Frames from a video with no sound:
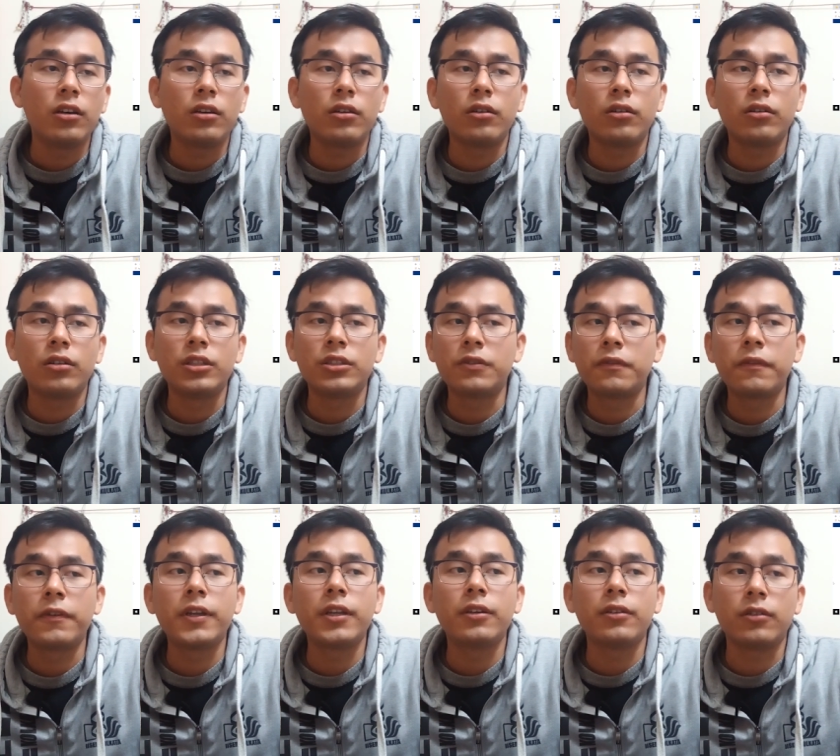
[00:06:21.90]
It's
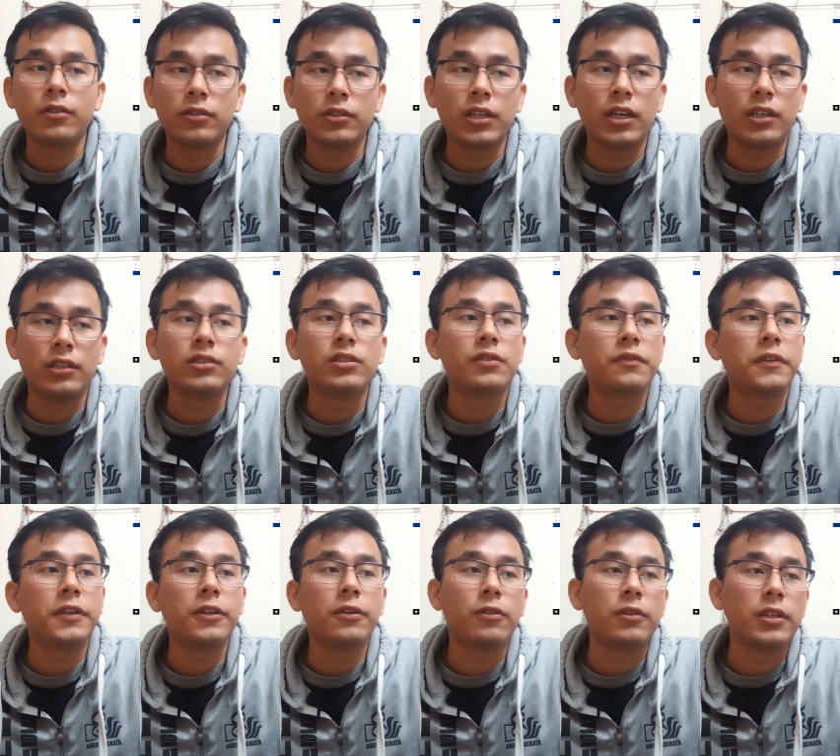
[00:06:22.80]
free. Yeah, it's
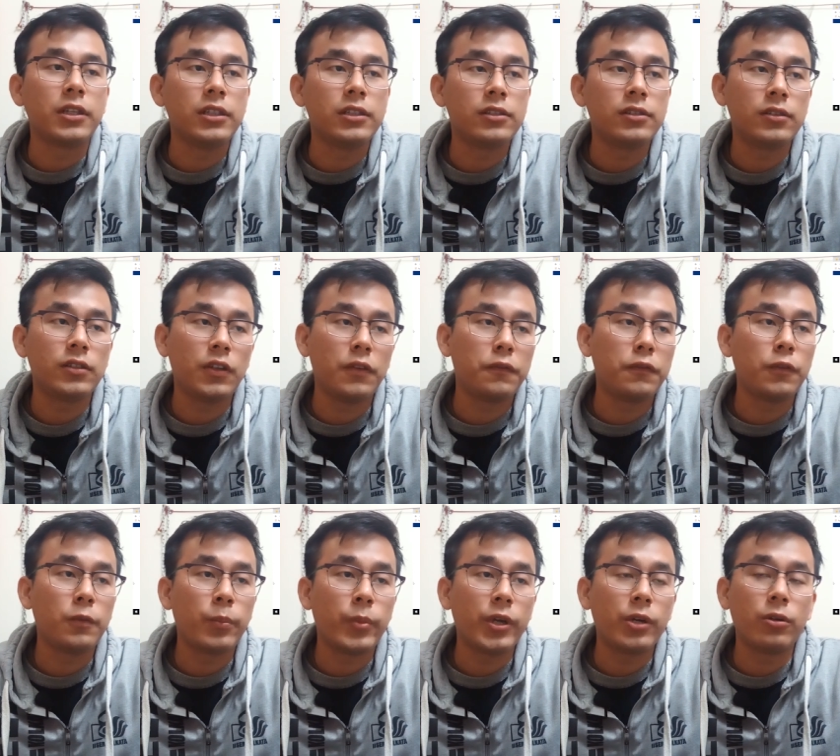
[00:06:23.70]
free only.
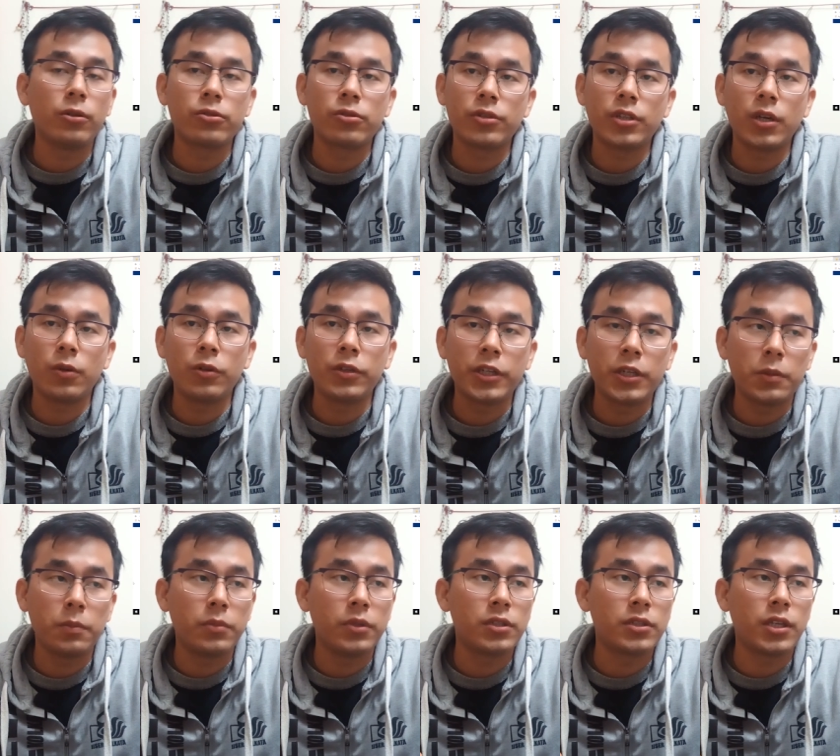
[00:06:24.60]
If you pay also, they will
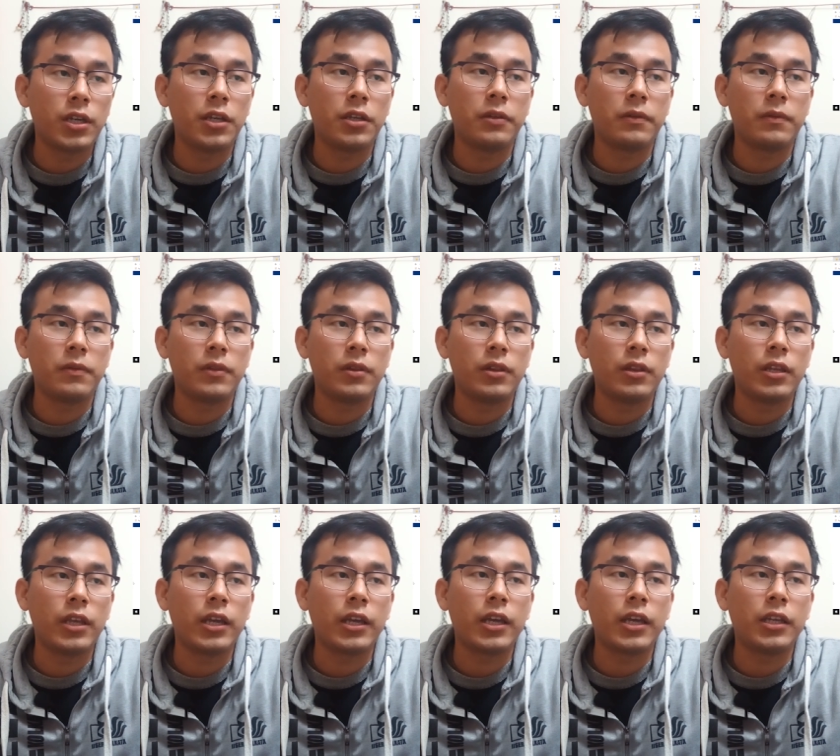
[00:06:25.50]
reimburse, and
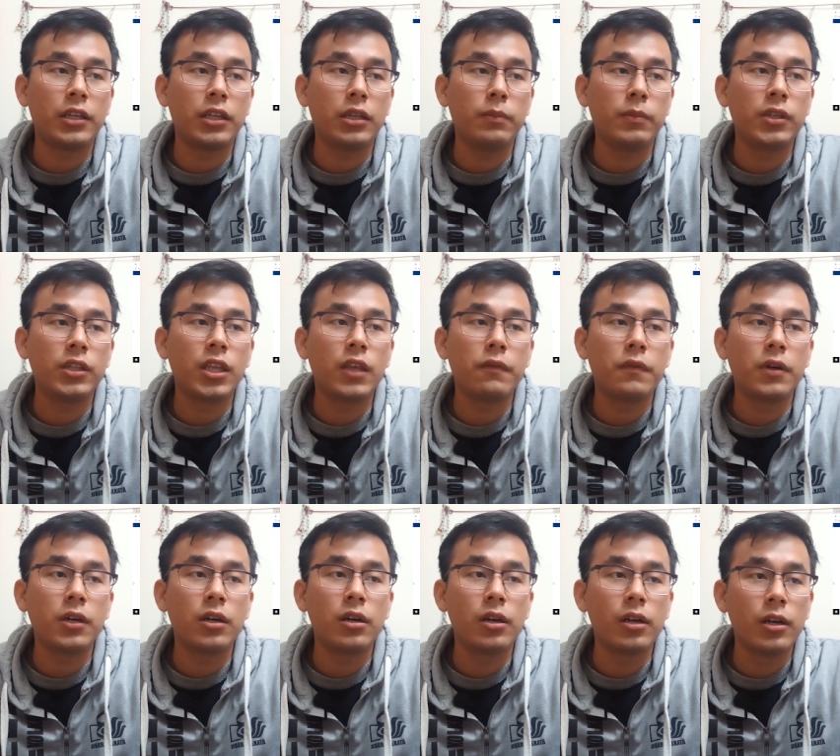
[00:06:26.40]
they can even give
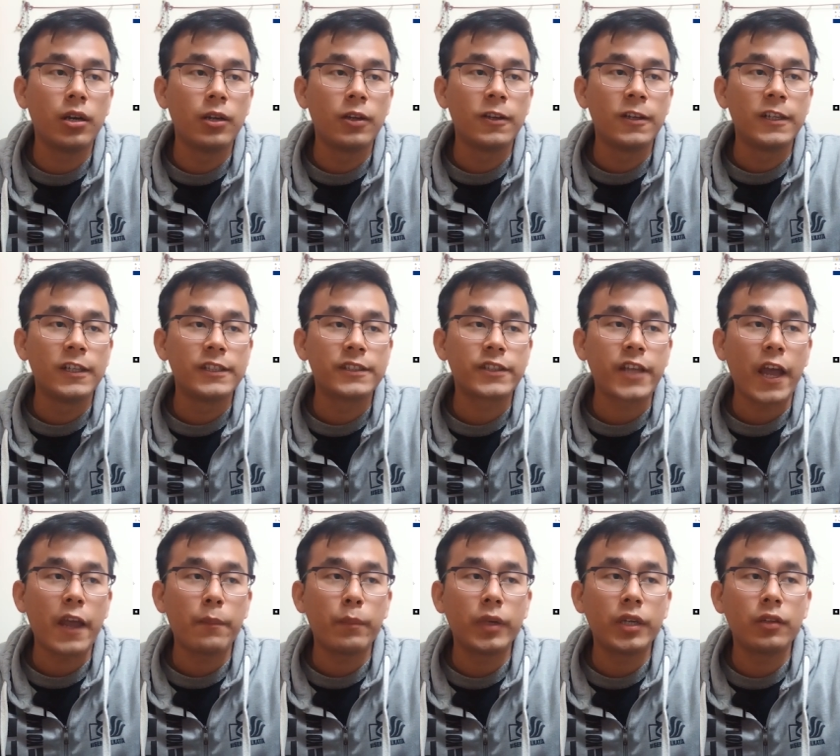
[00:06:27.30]
a
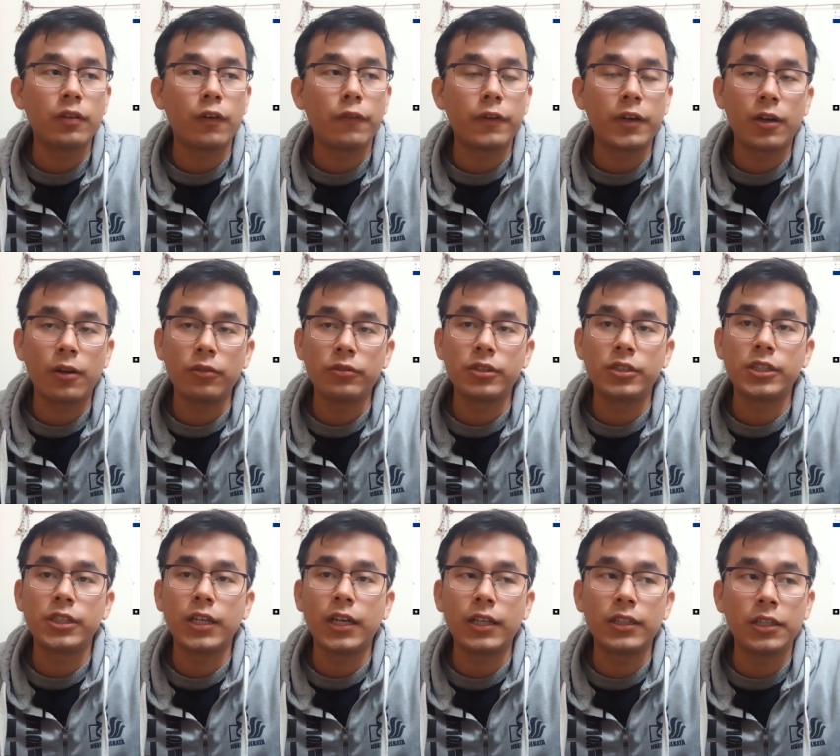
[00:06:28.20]
stipend of around
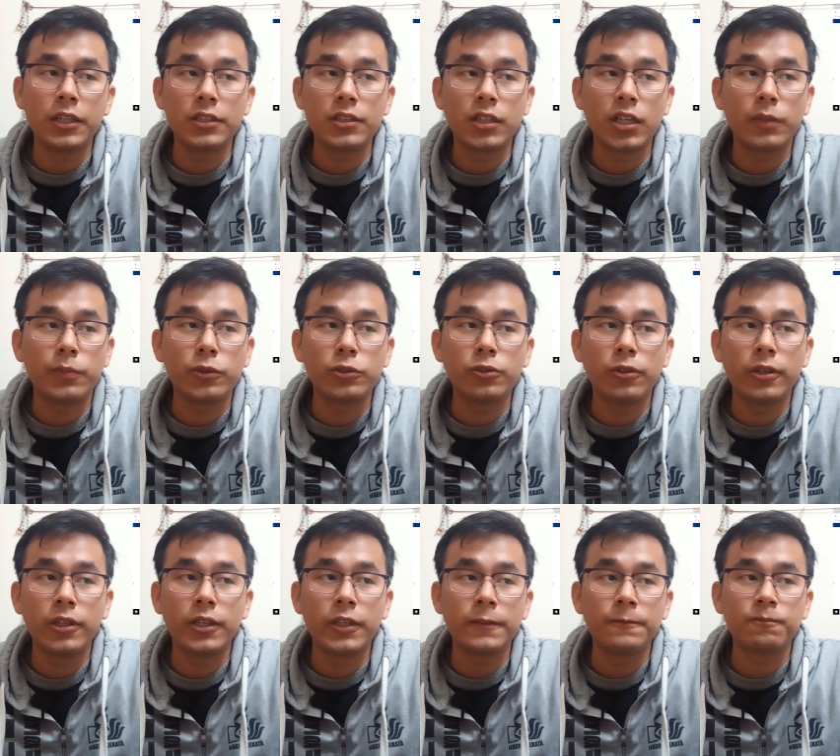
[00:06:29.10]
300 Singapore
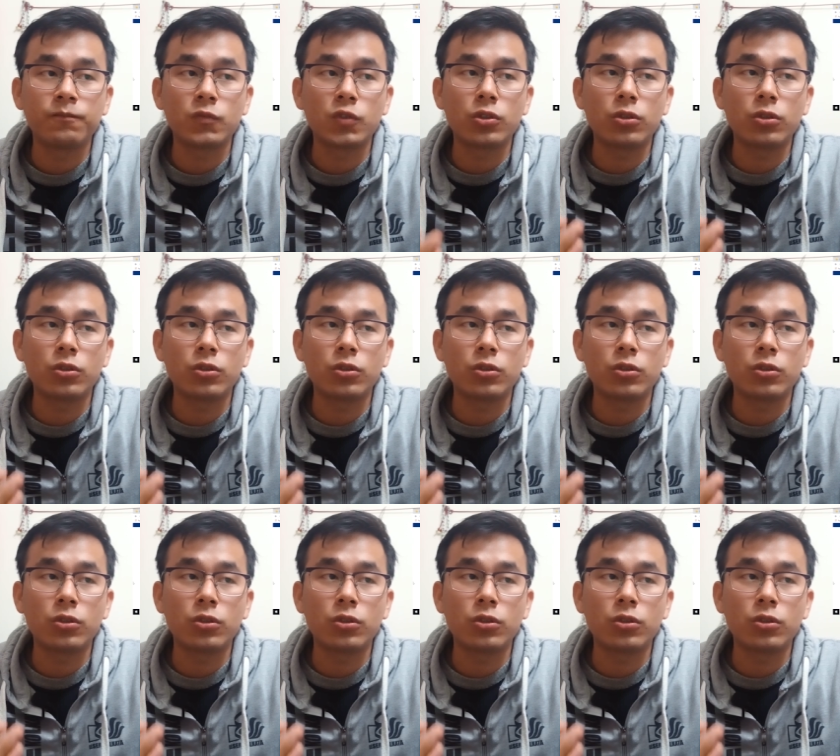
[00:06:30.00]
dollar.